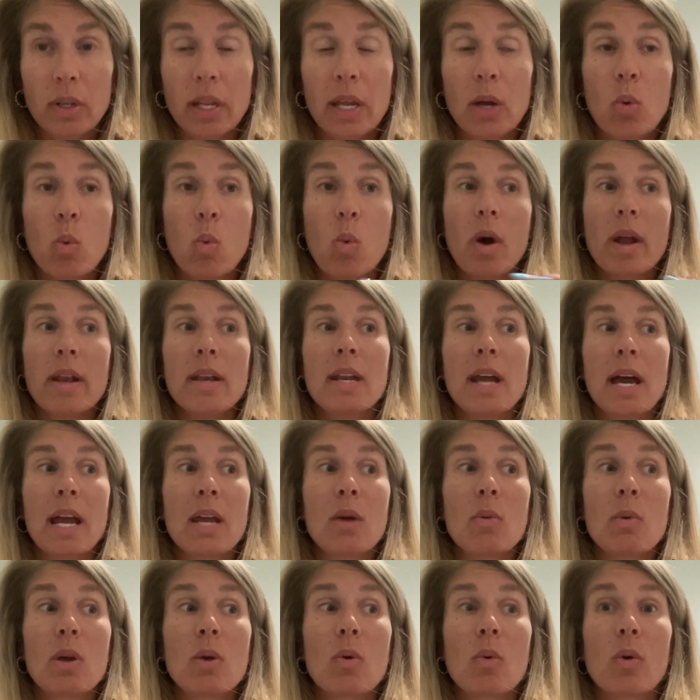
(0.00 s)
Like, one
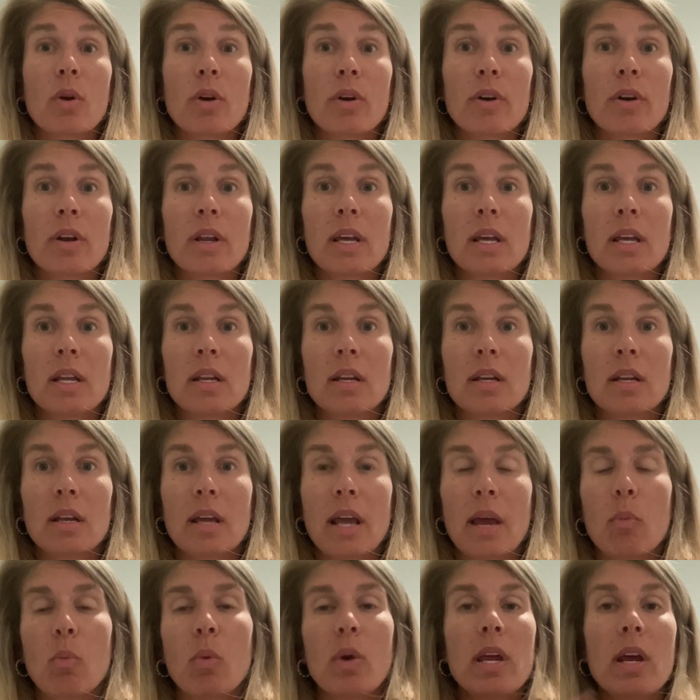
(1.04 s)
night we ordered it,
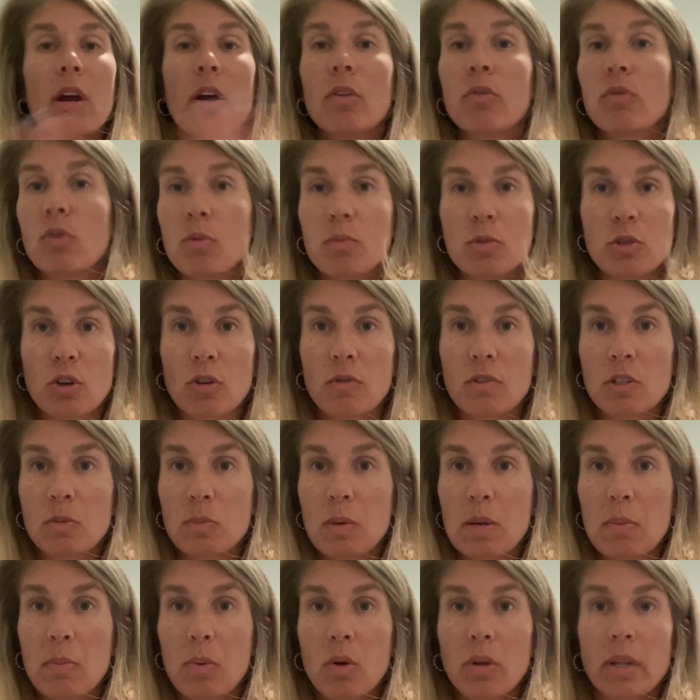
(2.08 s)
and we are room service
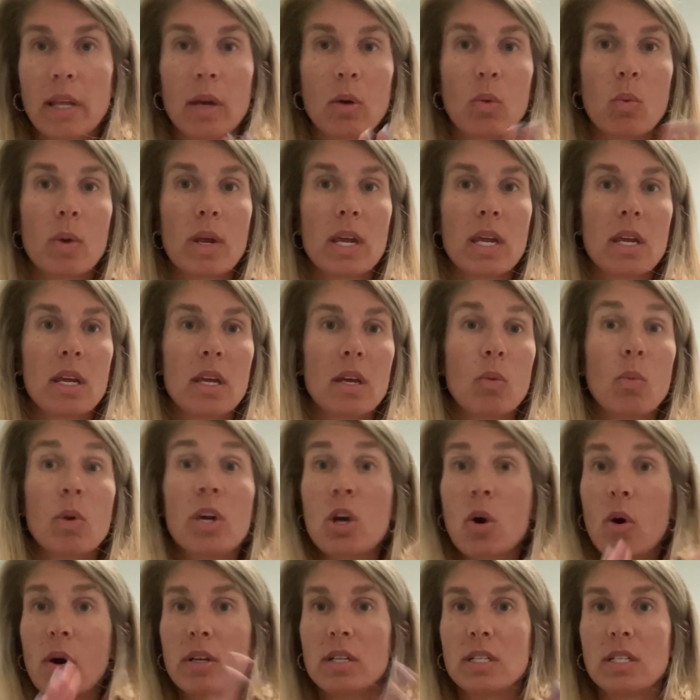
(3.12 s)
people. Like, we
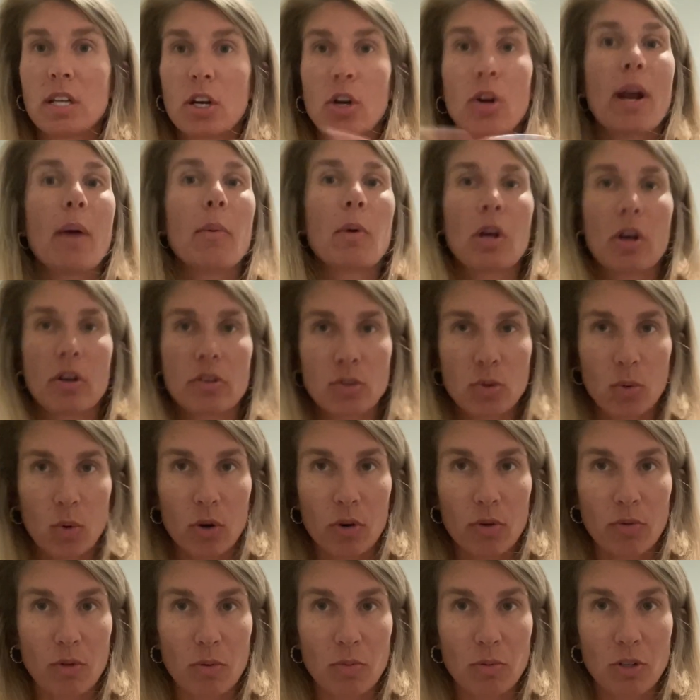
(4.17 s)
go out to dinner and we also
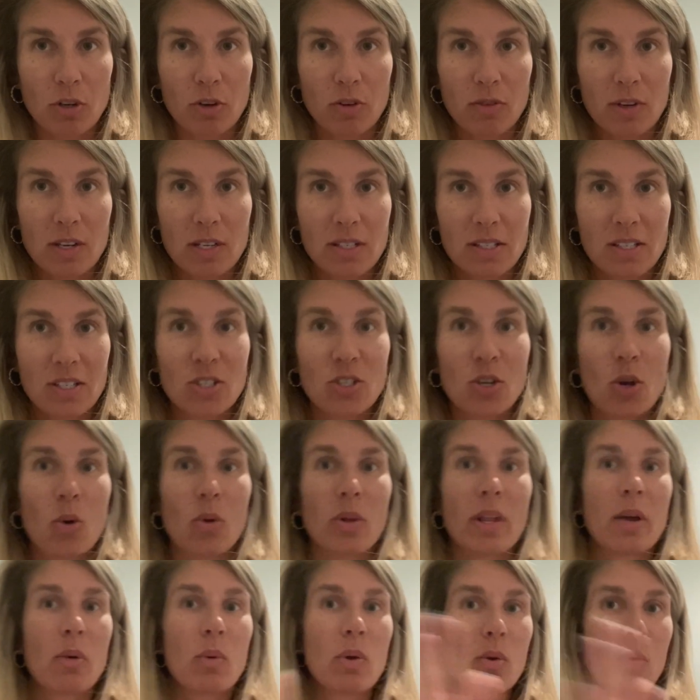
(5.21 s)
order room service. So
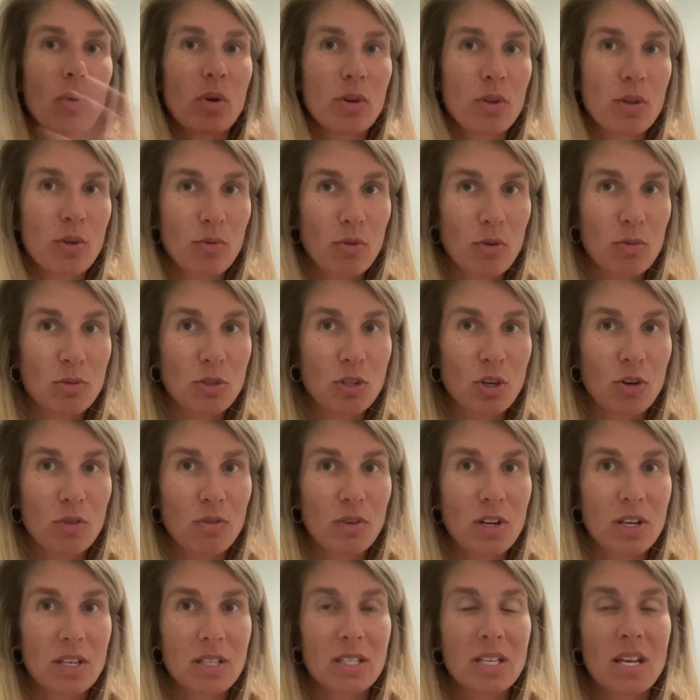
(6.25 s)
like, we order the room
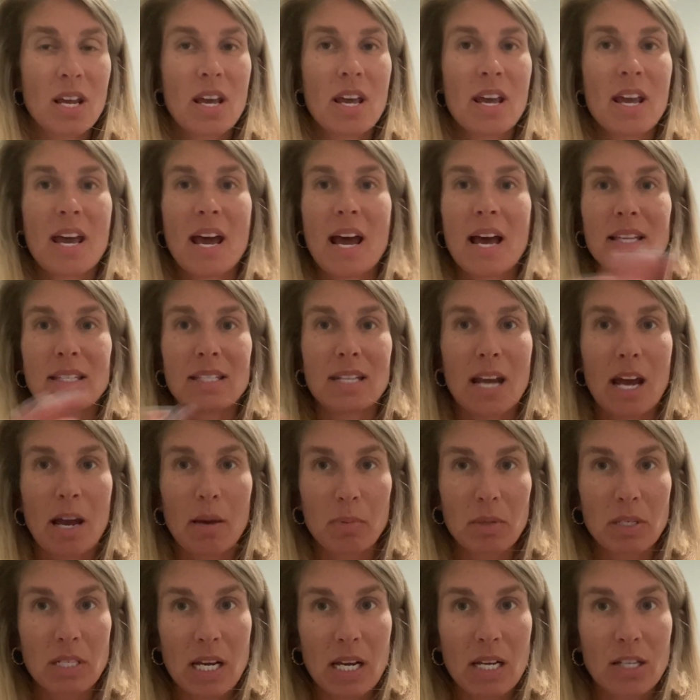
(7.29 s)
service as an
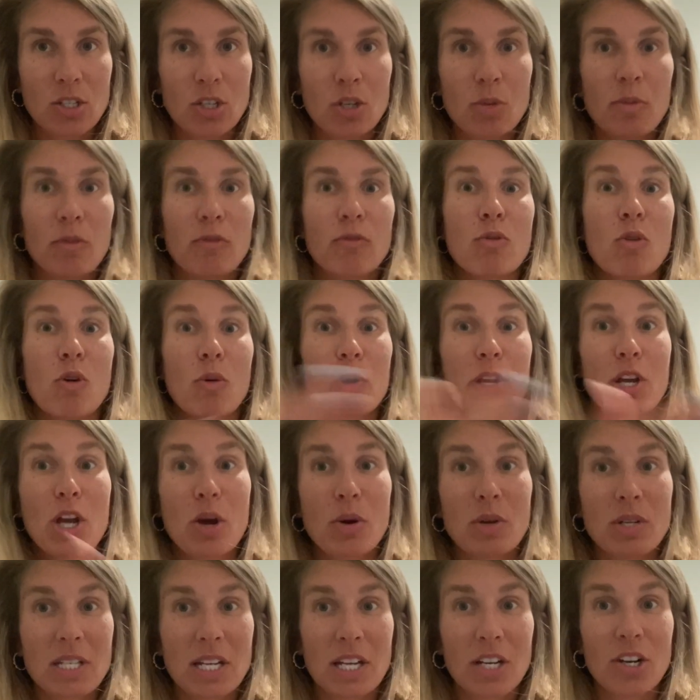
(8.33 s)
appetizer before we go
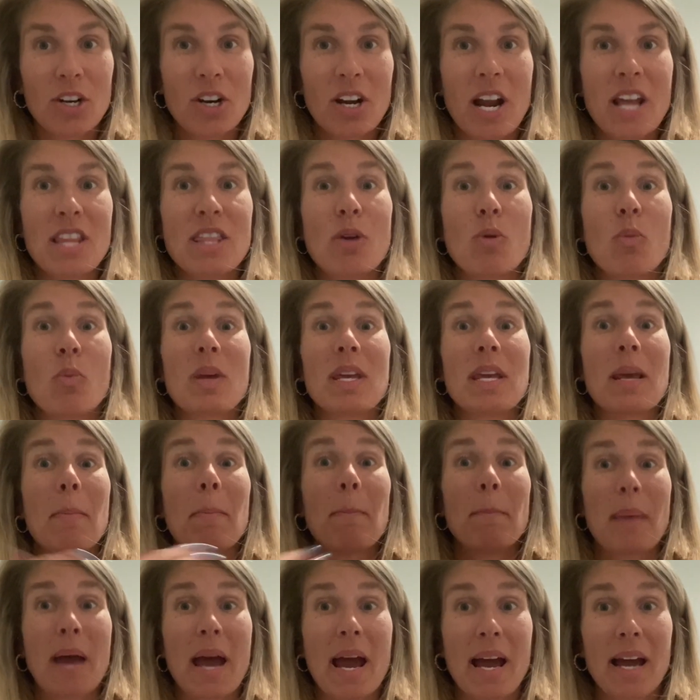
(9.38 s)
to dinner. And then when we
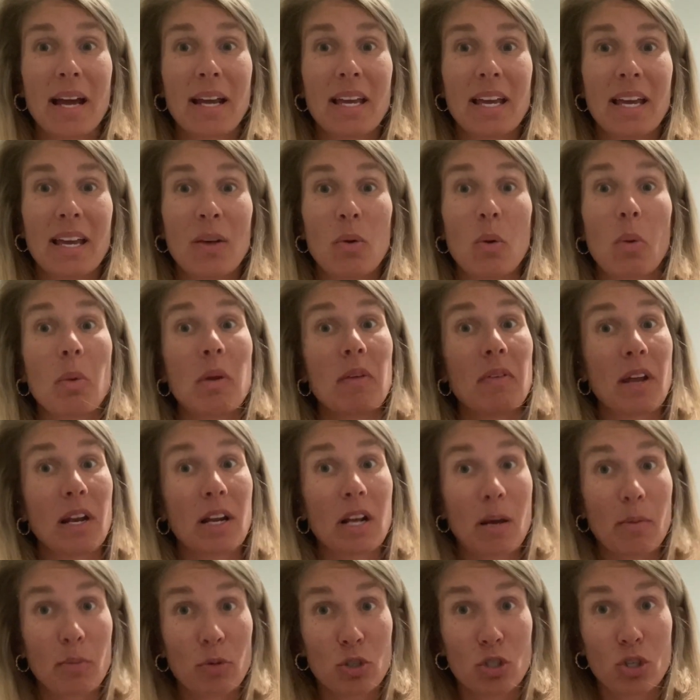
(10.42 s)
get back, when we've had a
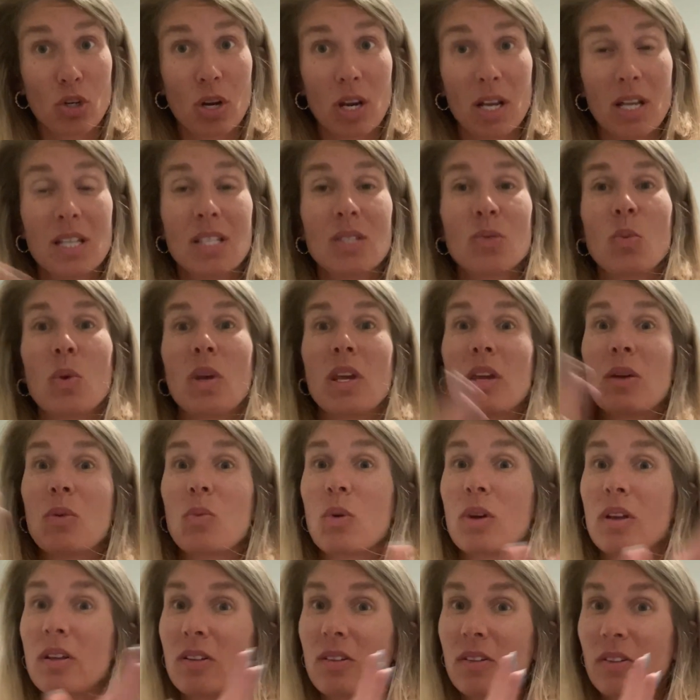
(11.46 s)
couple of drinks, we
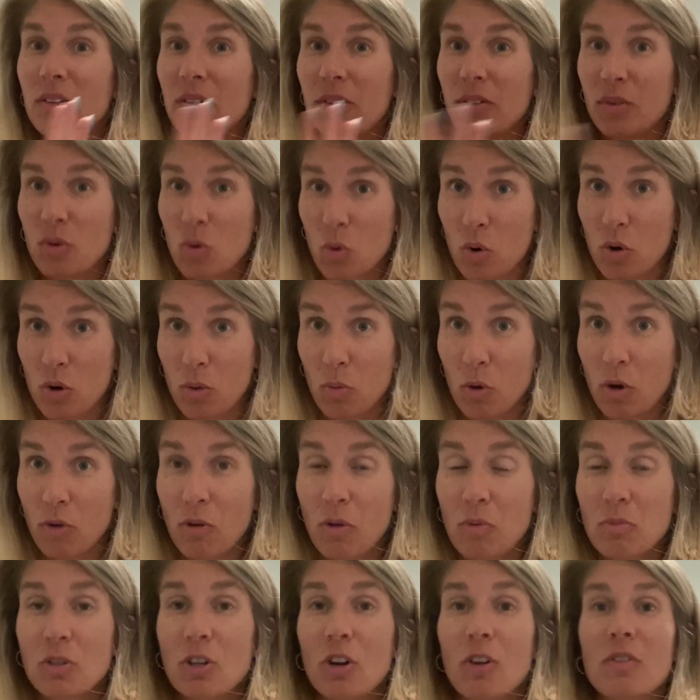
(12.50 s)
will order more
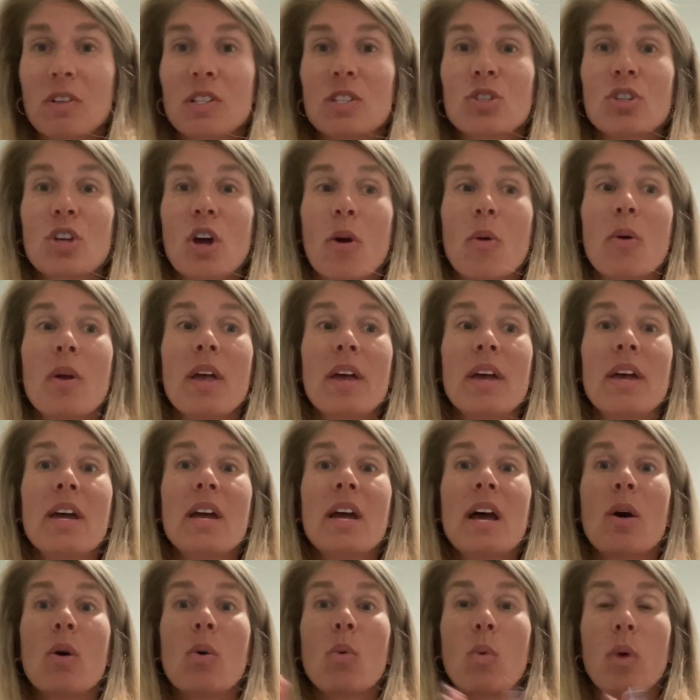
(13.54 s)
room service. So
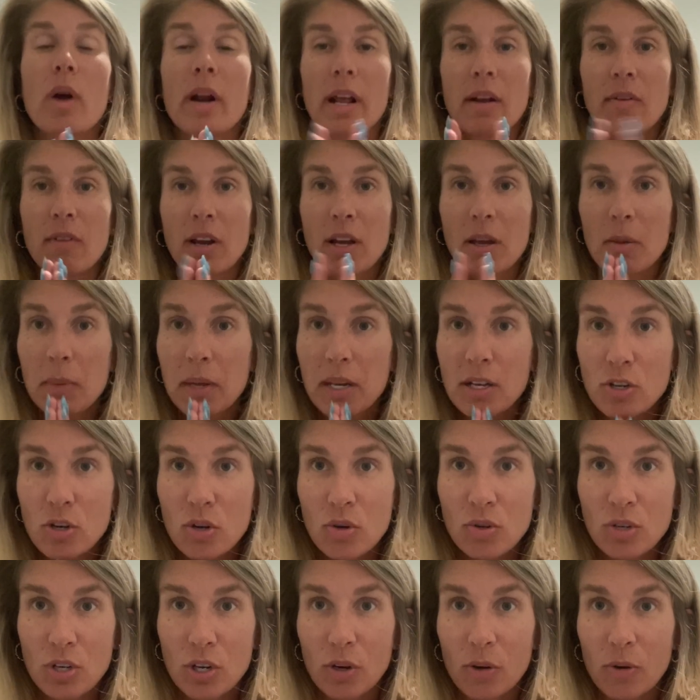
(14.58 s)
what I recommend
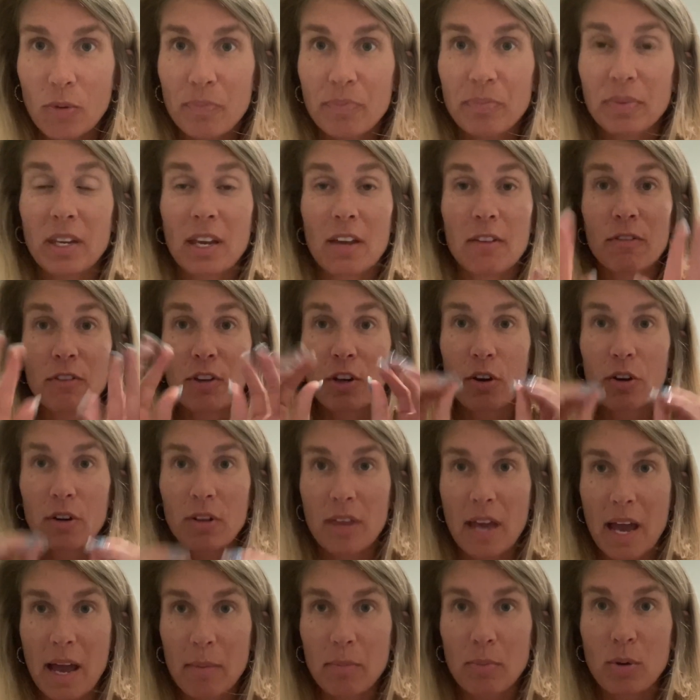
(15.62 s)
you do, if you're
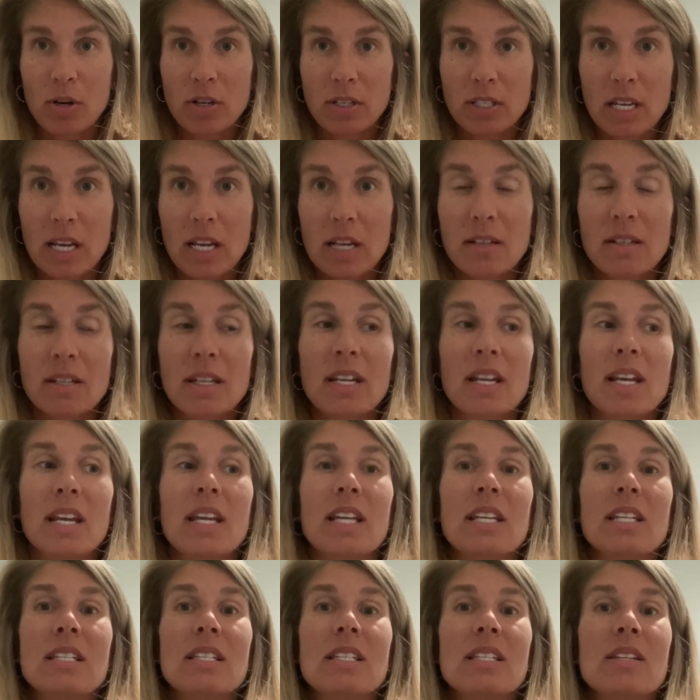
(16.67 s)
that person,
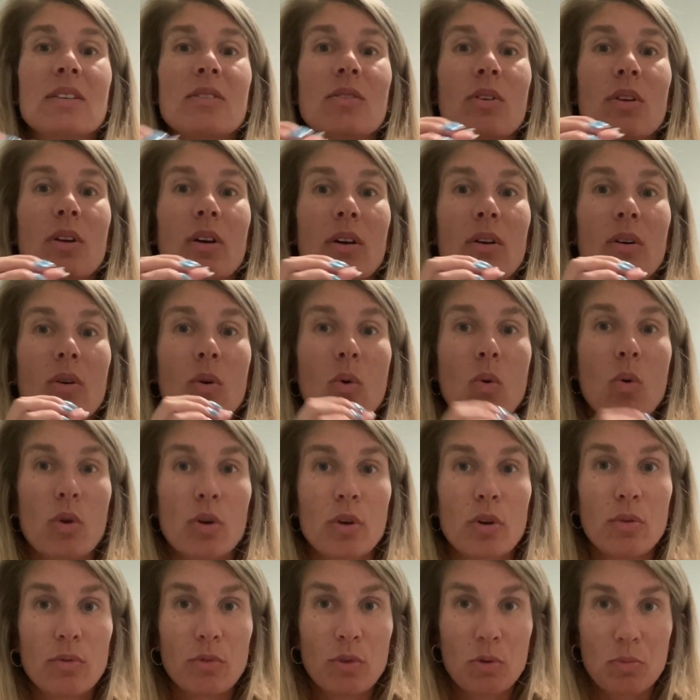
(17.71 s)
is
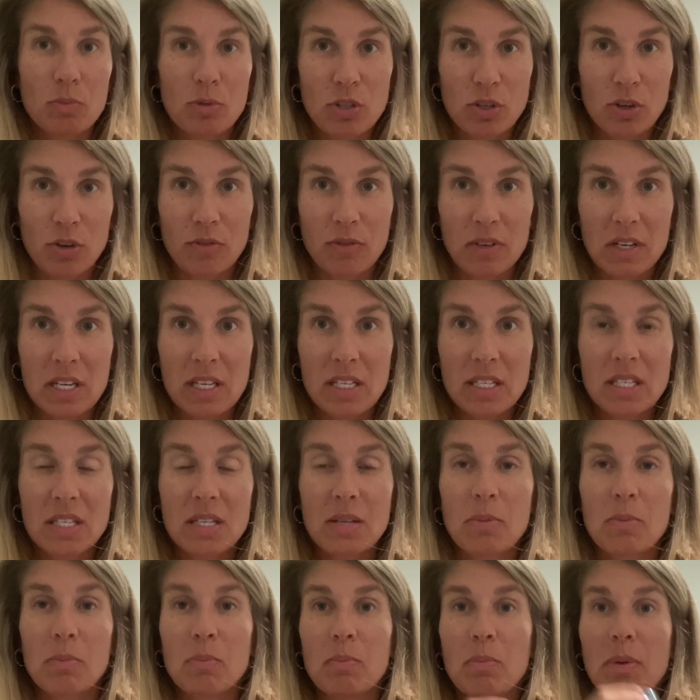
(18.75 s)
order room service
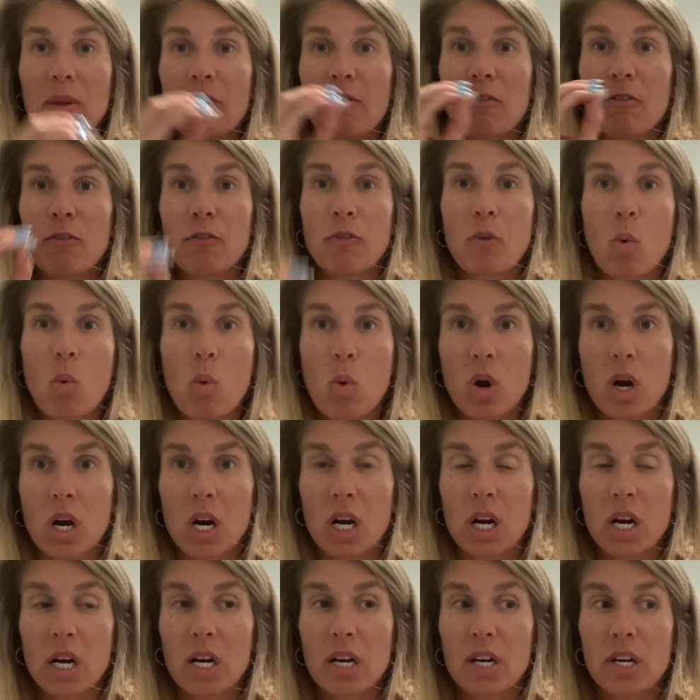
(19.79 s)

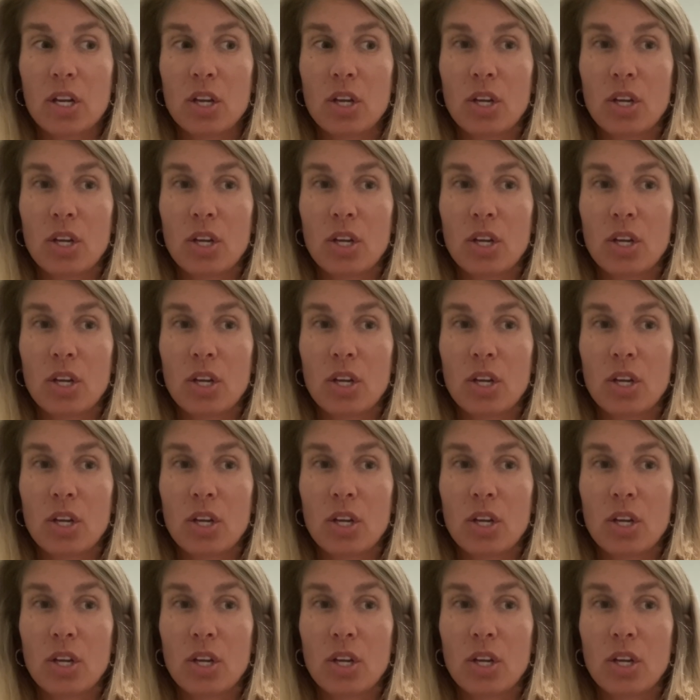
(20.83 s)
before